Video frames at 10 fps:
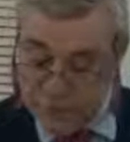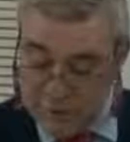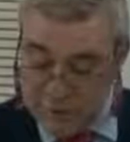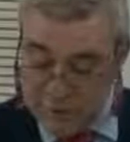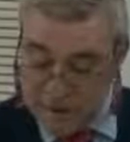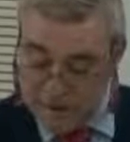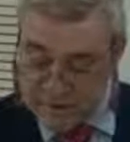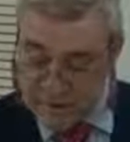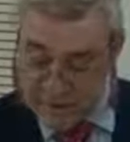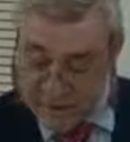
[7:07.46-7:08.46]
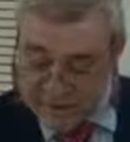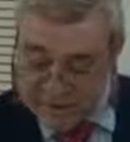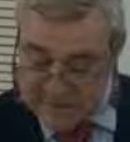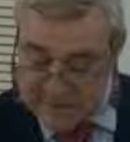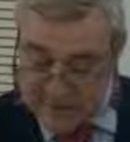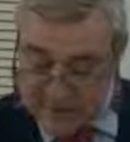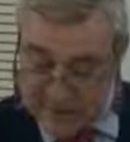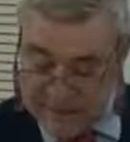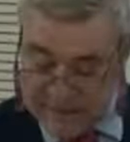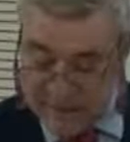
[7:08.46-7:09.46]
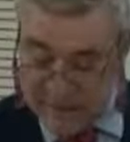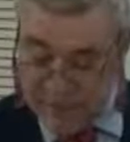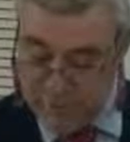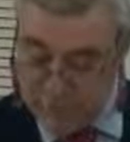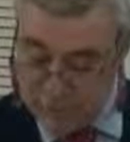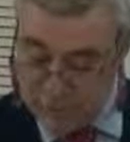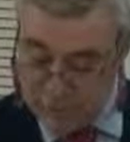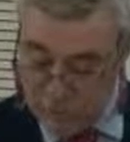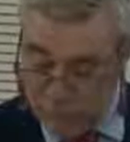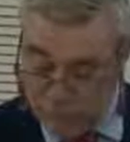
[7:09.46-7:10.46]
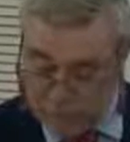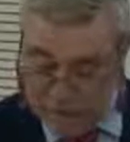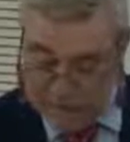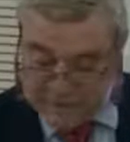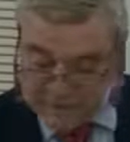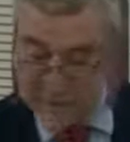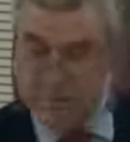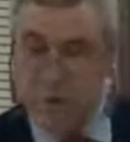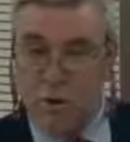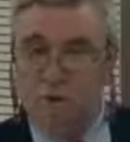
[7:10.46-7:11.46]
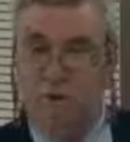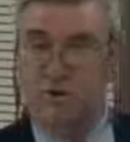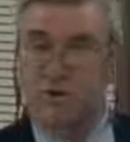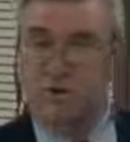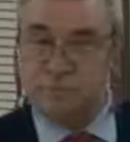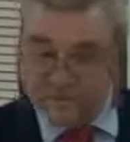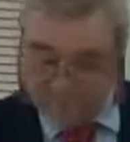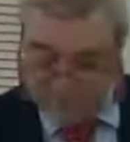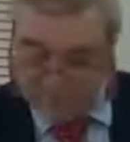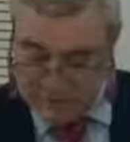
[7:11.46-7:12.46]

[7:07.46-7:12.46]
GCS has and is in the process of organizing a number of retrospective